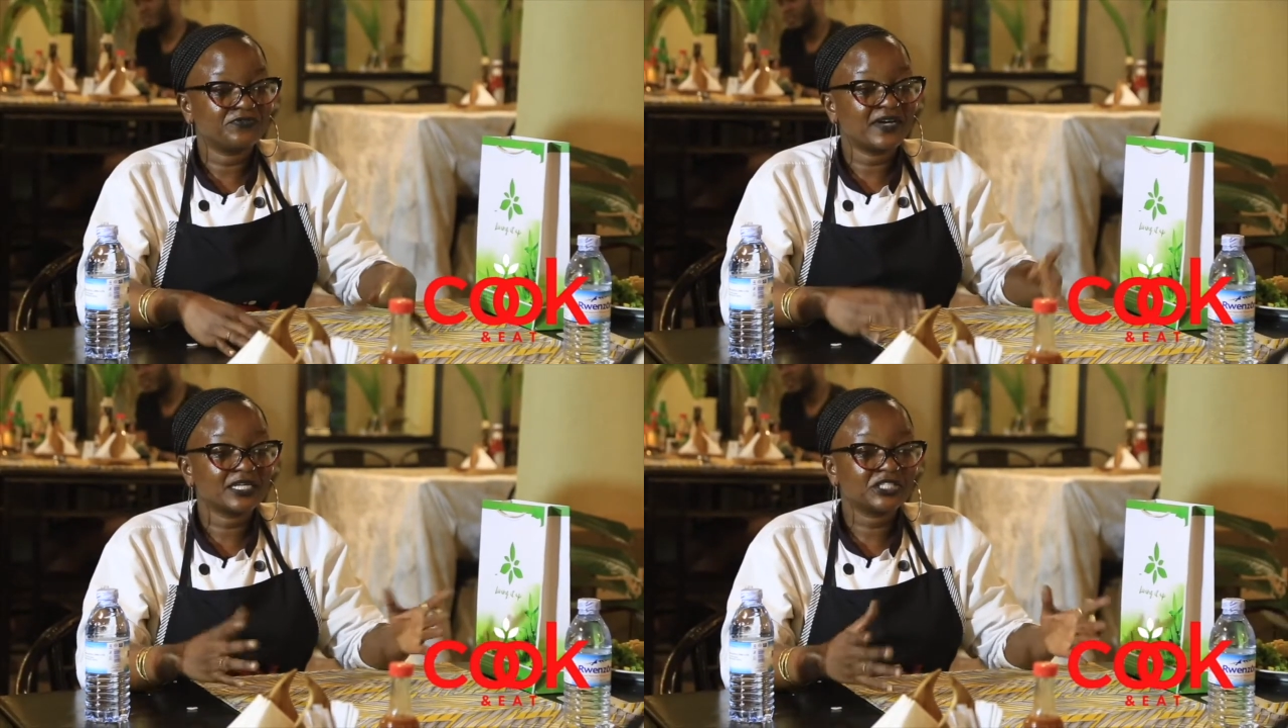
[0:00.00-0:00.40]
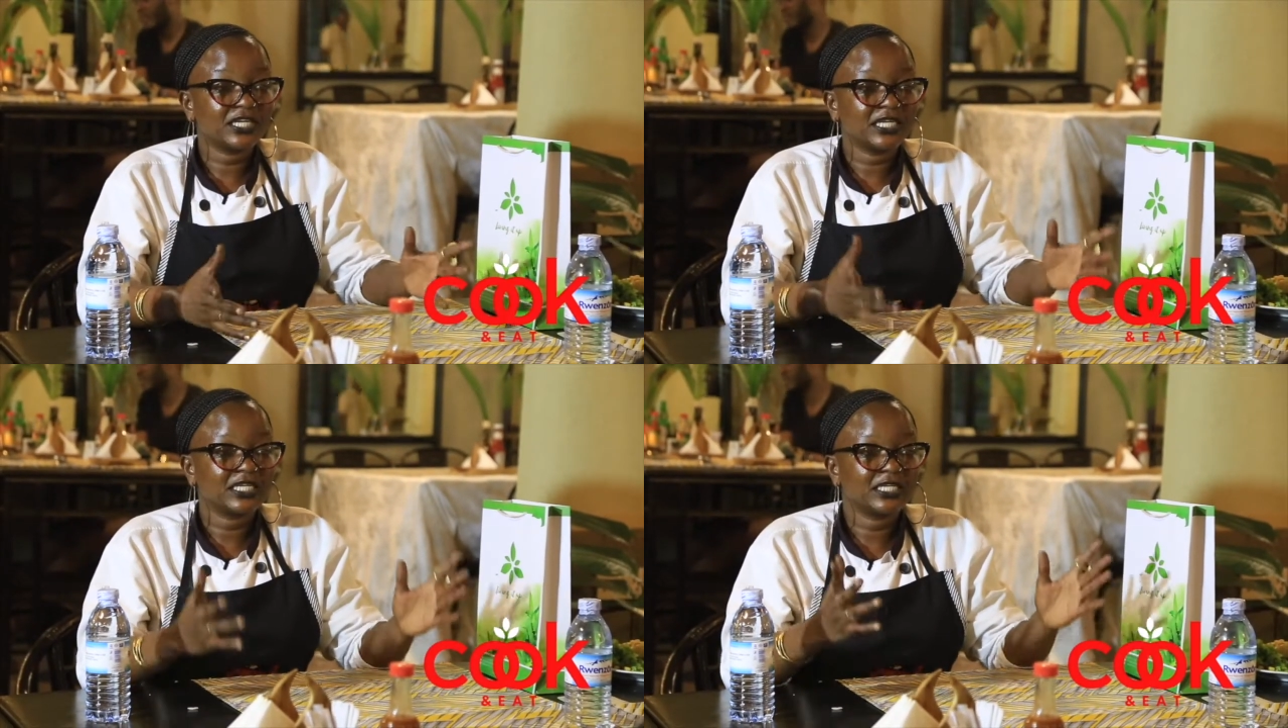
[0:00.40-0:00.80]
You
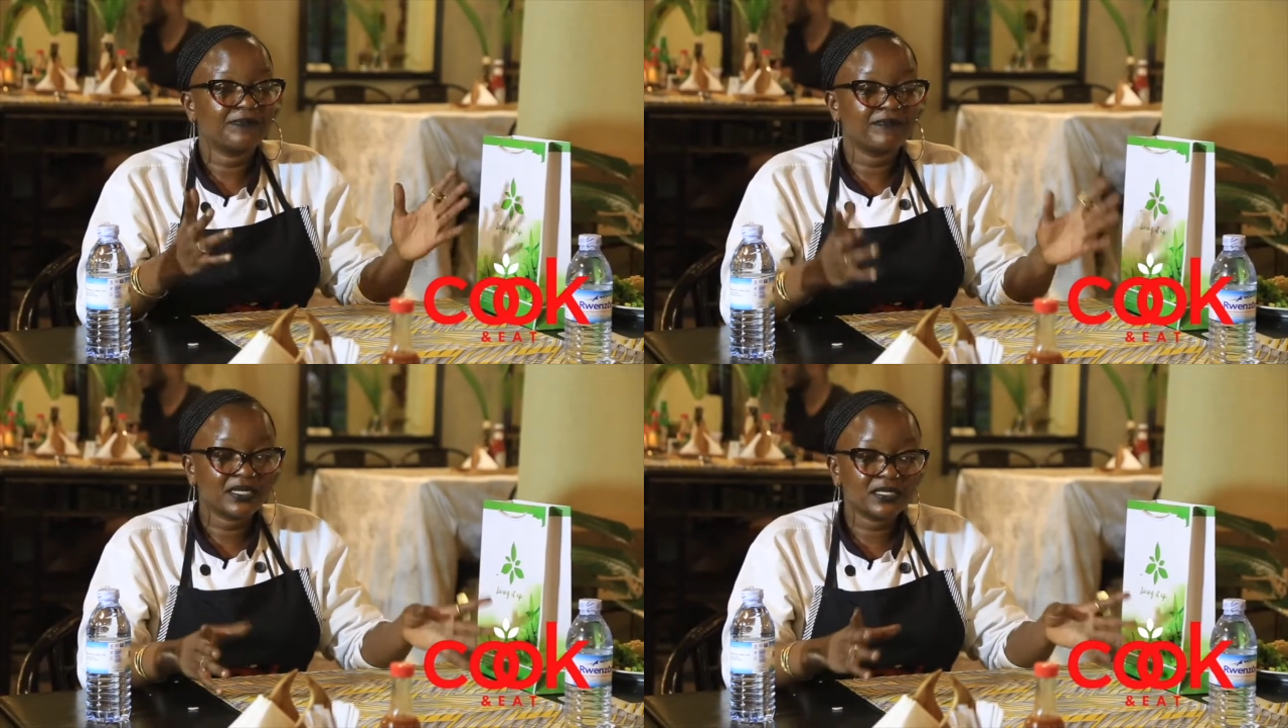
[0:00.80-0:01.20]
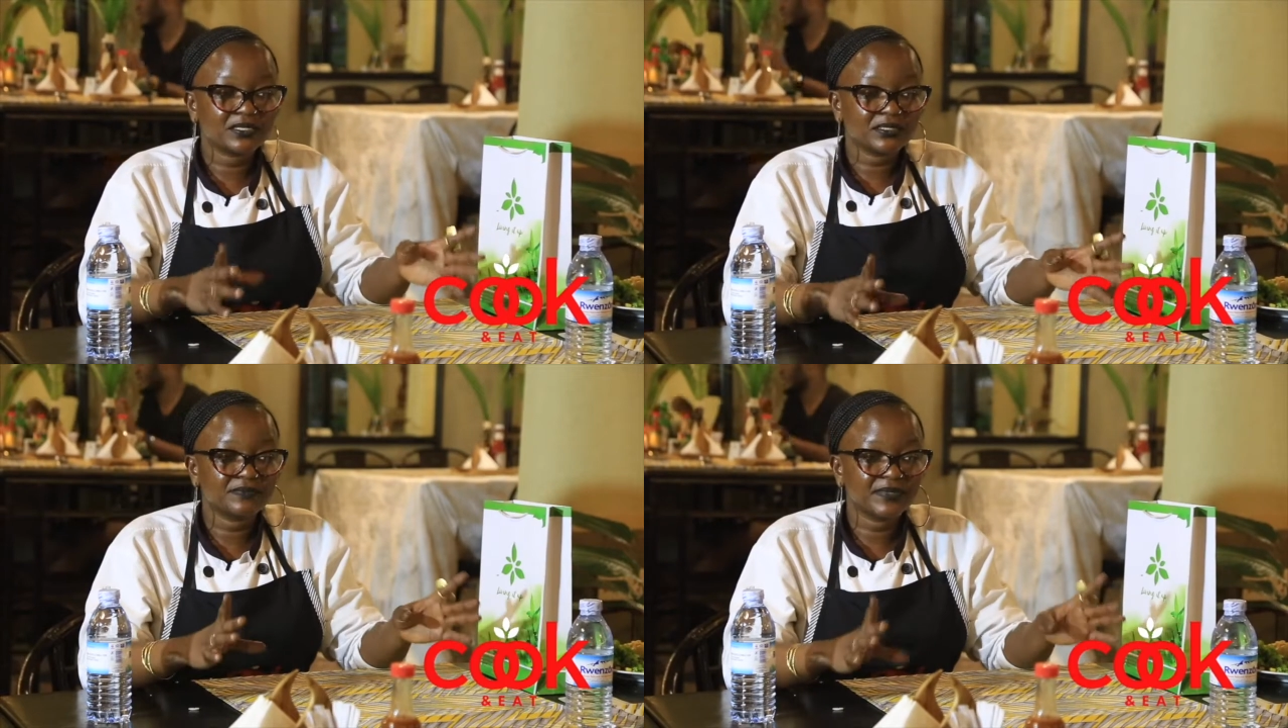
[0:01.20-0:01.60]
actually made
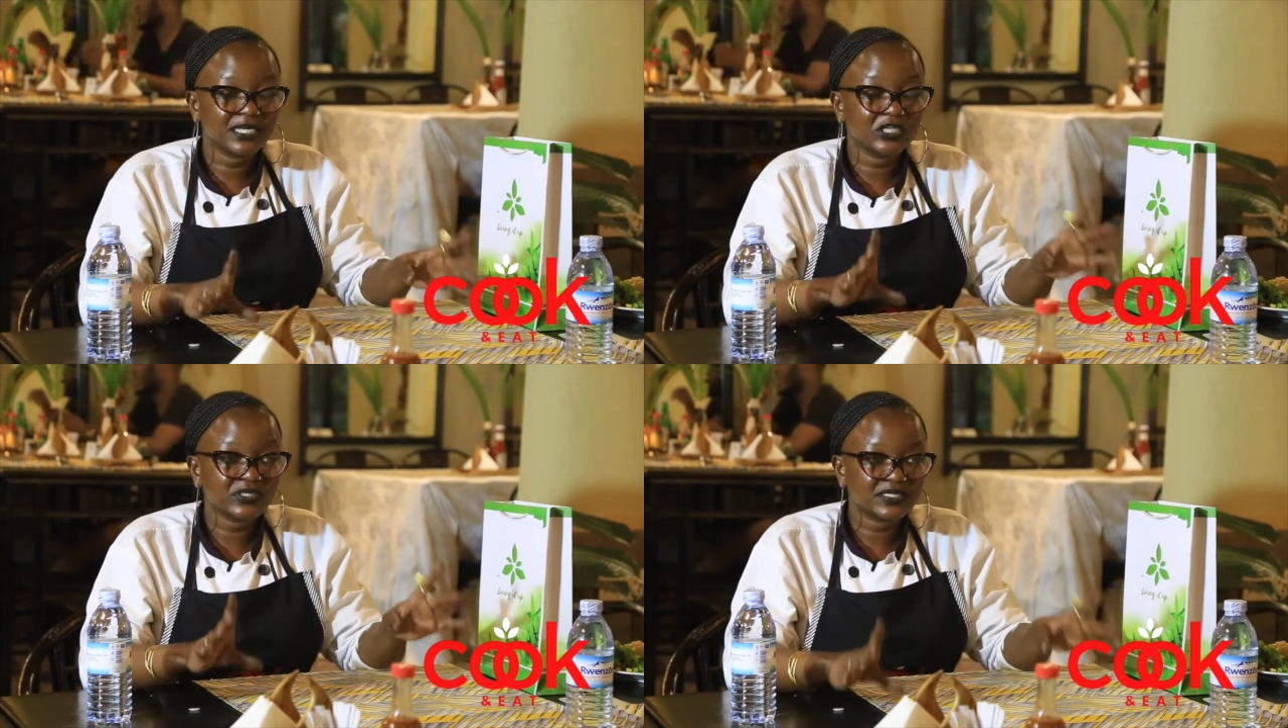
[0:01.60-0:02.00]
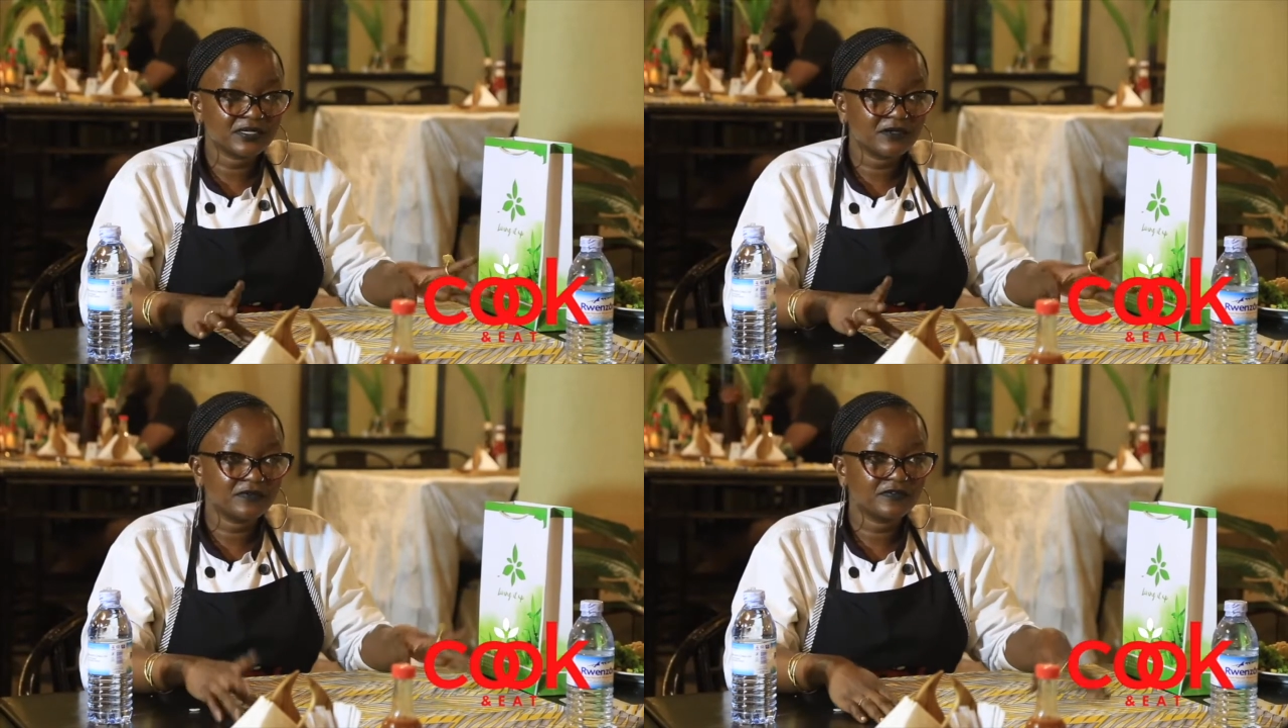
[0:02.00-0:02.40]
this meal
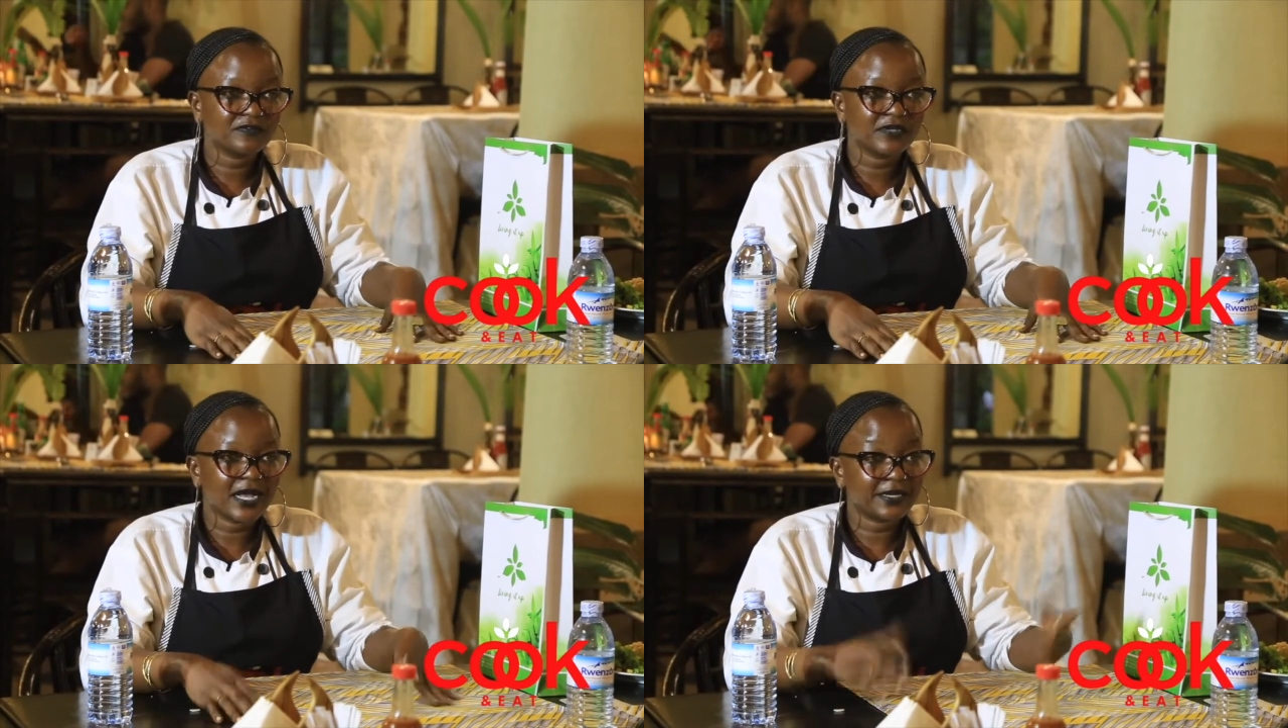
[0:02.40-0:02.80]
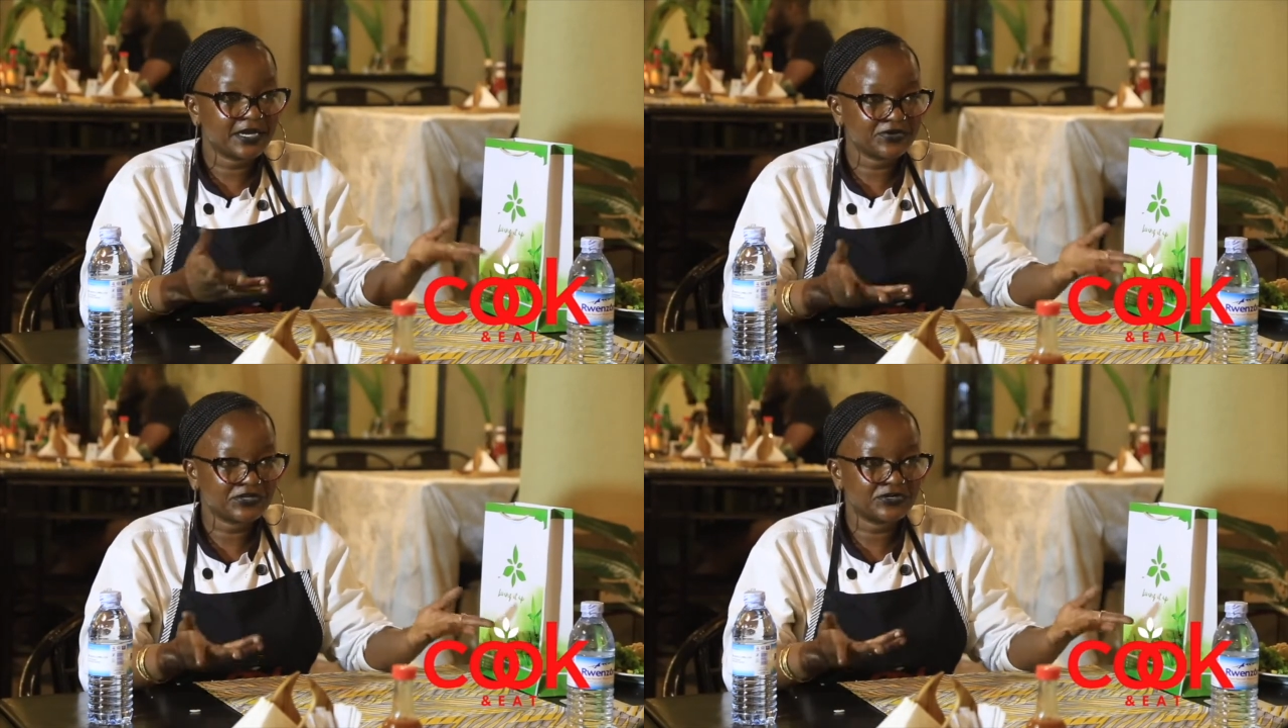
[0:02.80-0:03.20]
yourself, and
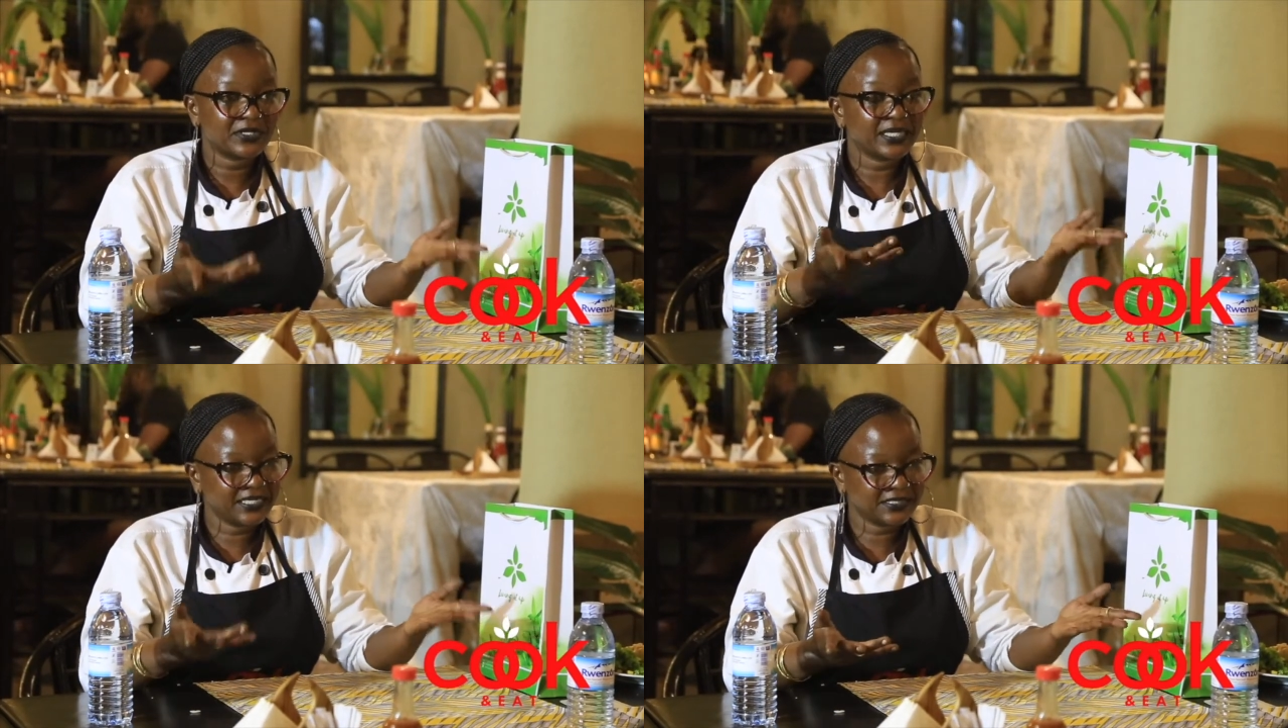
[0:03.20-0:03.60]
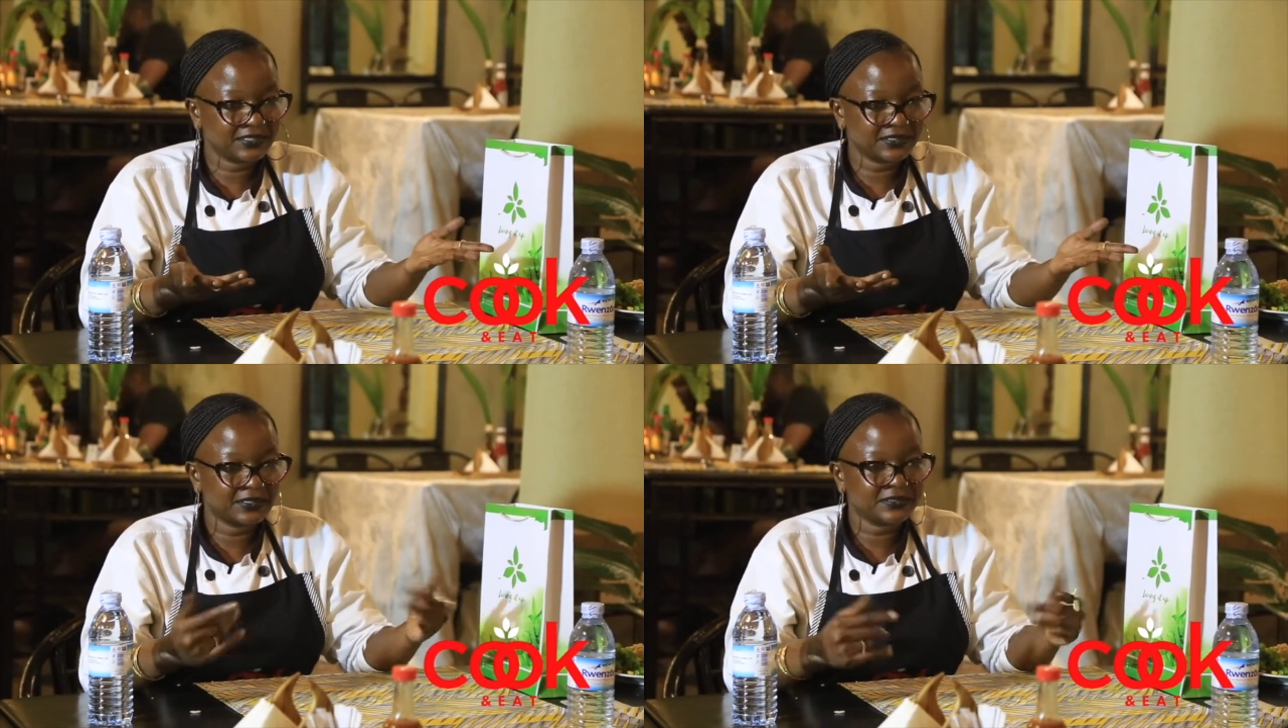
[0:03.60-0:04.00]
now you're
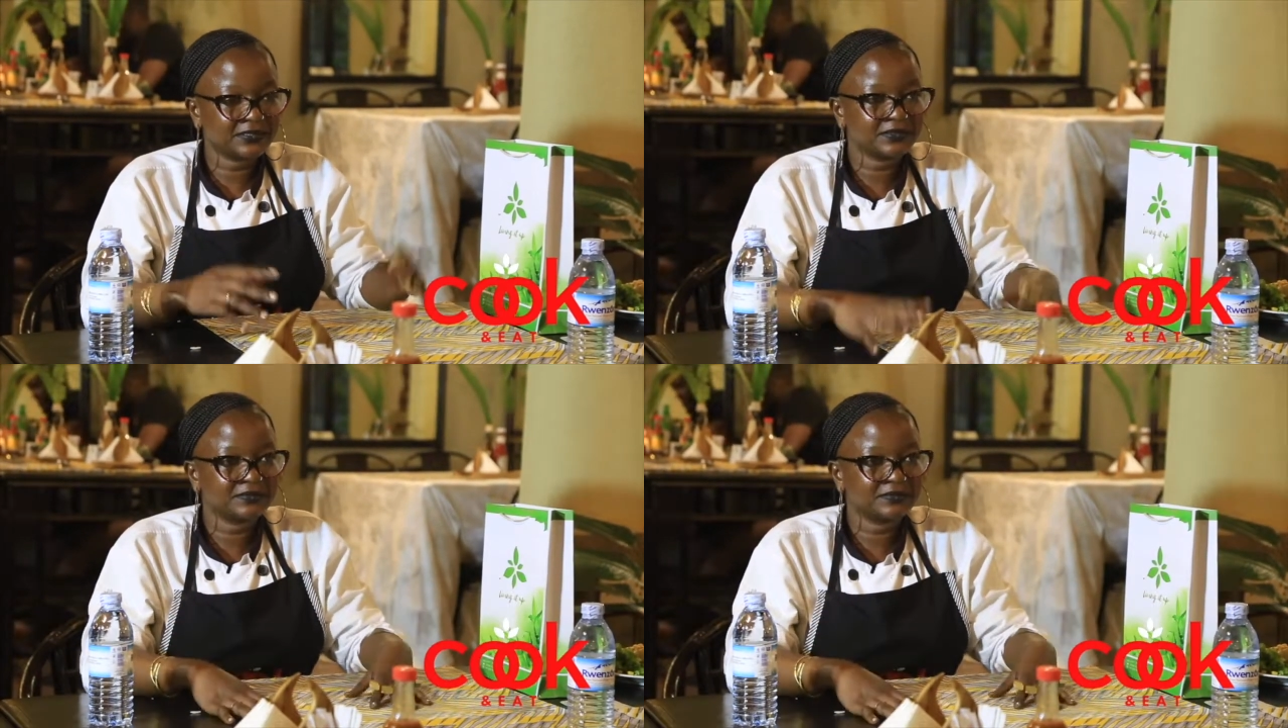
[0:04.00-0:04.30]
eating it.